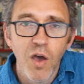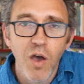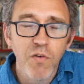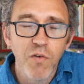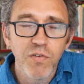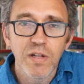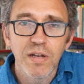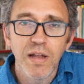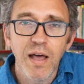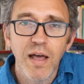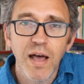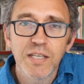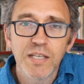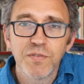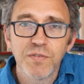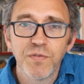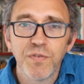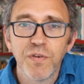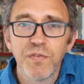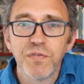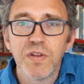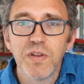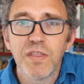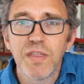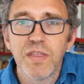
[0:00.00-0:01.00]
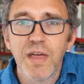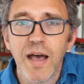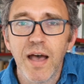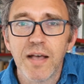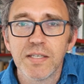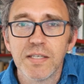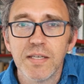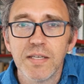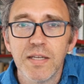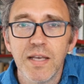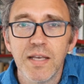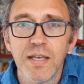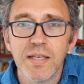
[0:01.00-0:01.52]
Over the last
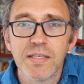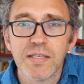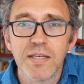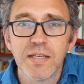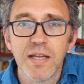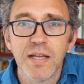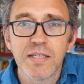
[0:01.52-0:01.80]
50,000 years,